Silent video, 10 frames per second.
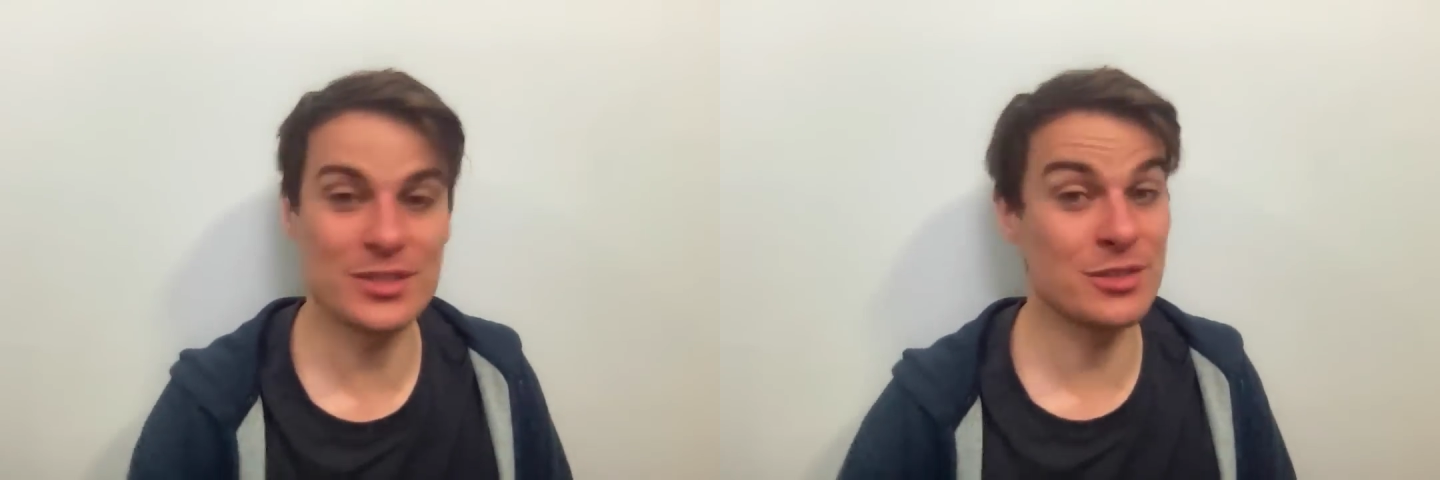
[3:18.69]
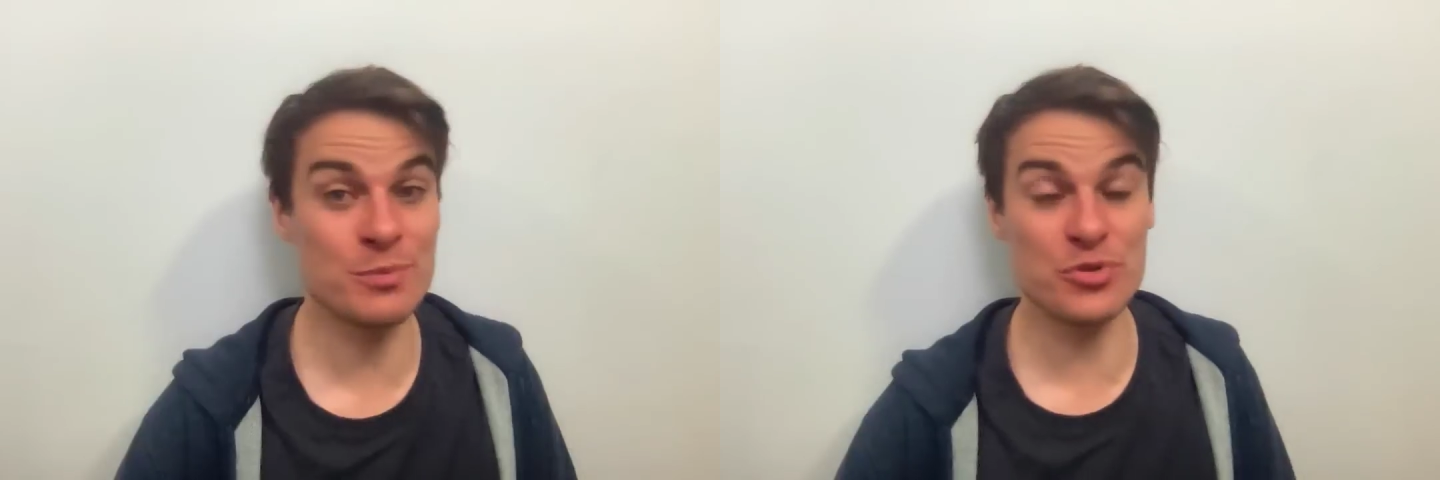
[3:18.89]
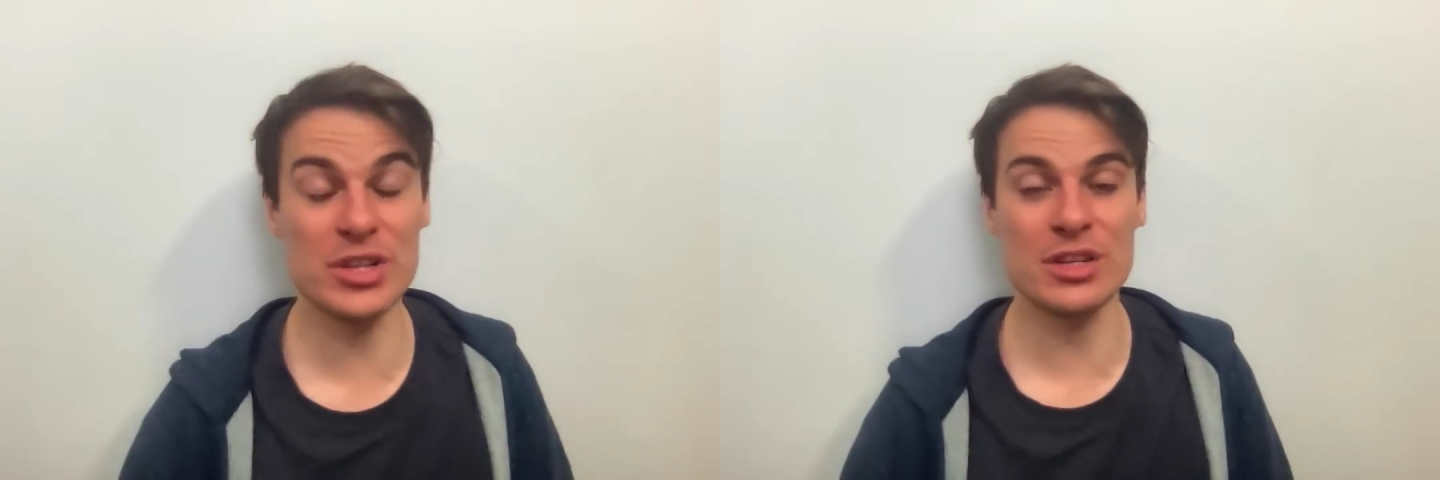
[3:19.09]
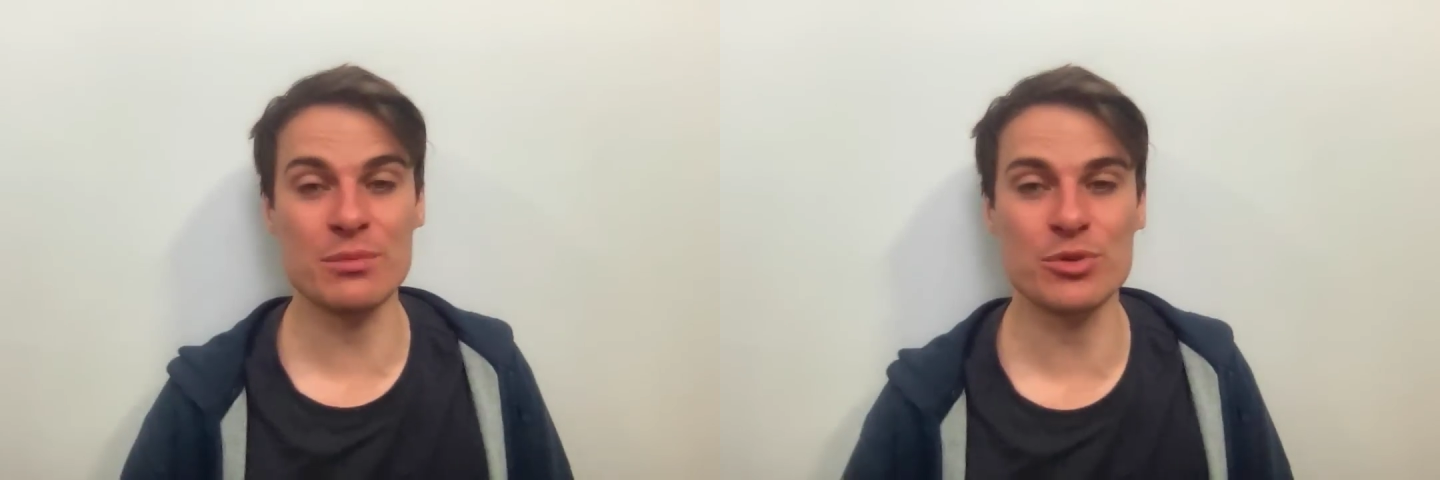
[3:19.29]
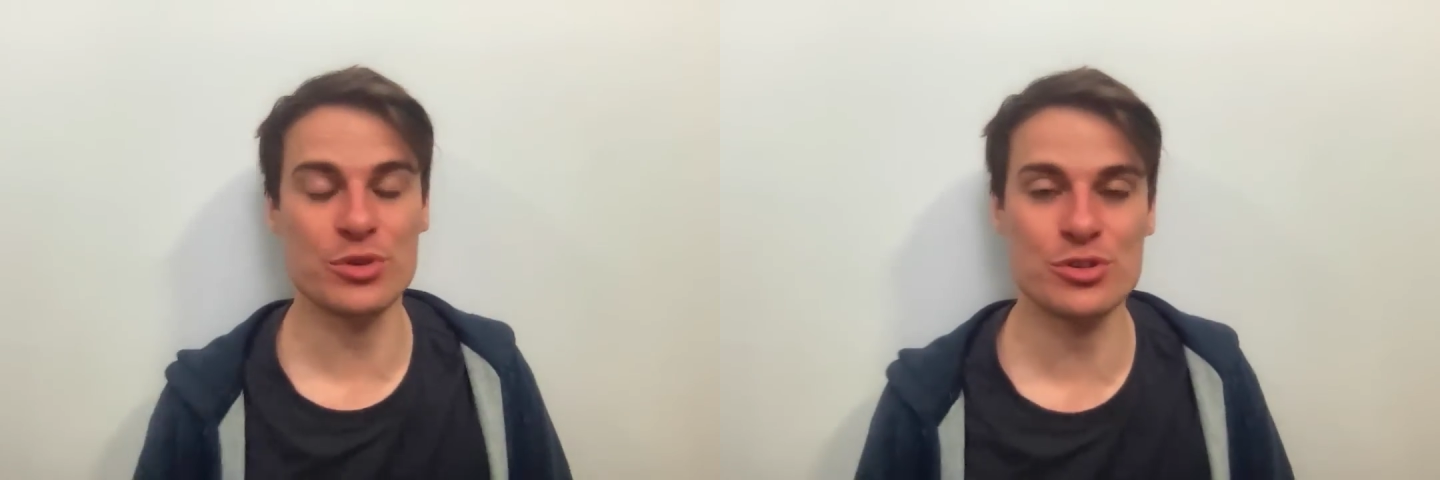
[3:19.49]
It's a brilliant
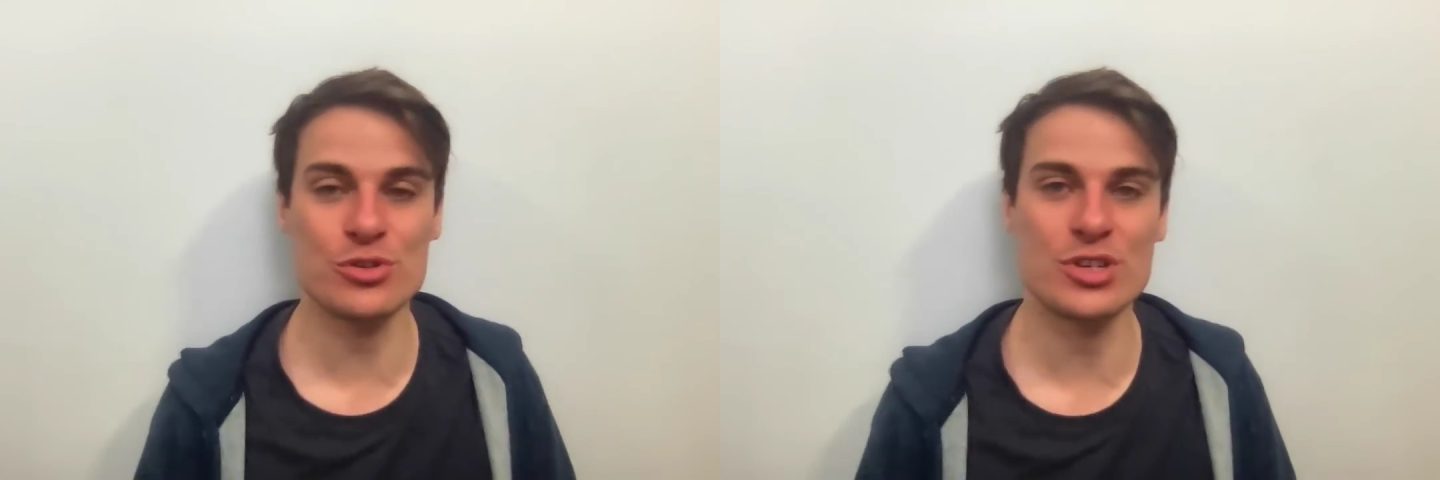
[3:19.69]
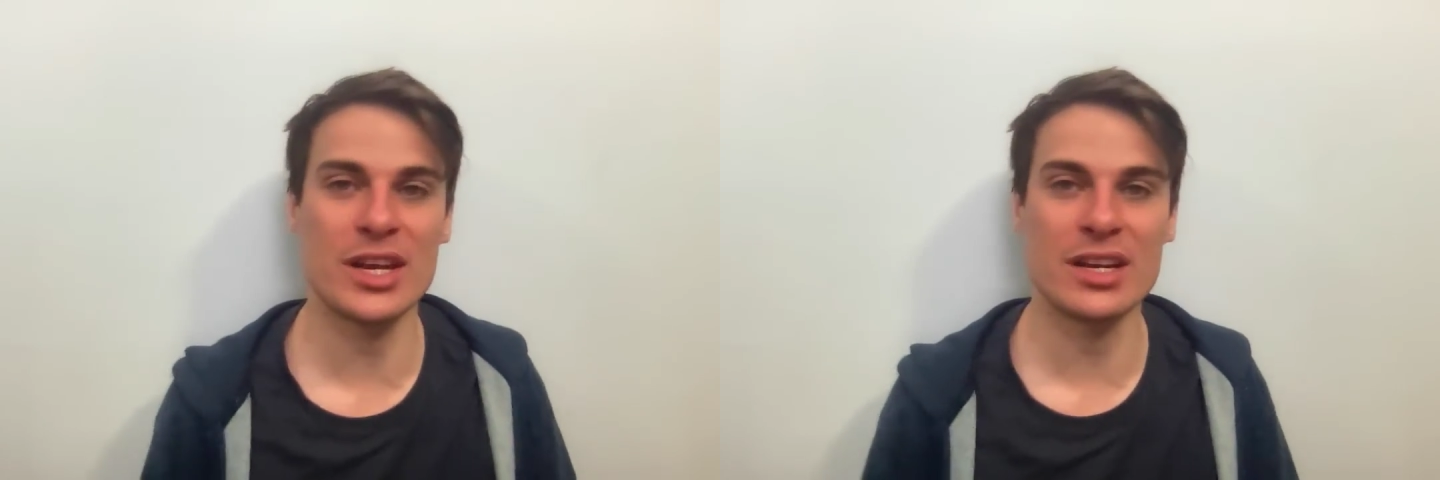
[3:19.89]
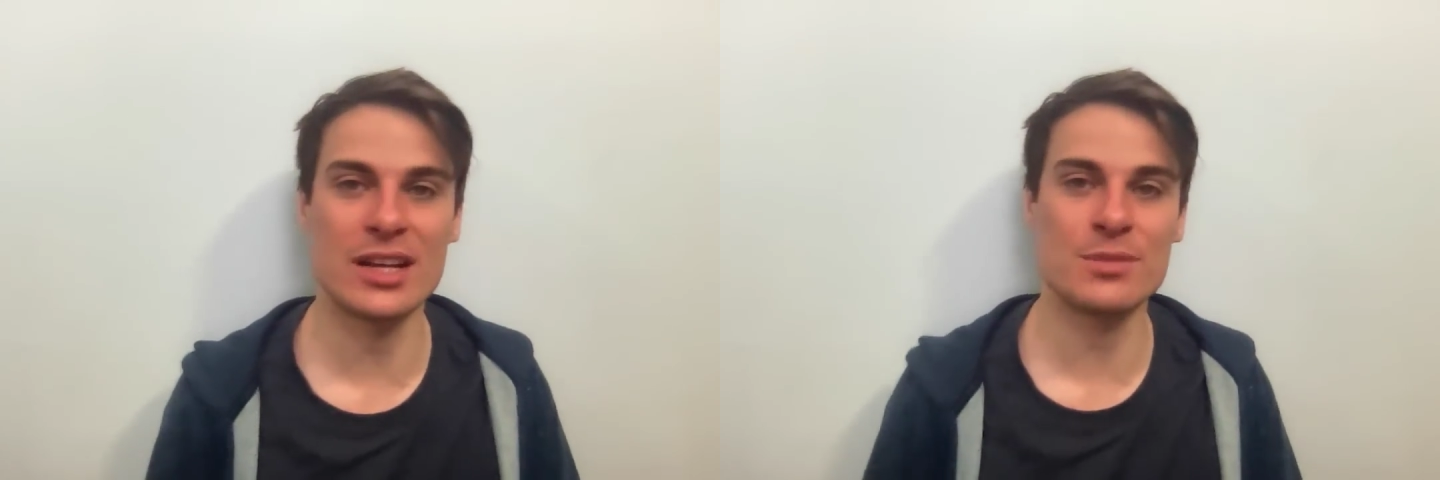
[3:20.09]
book. You should check it out.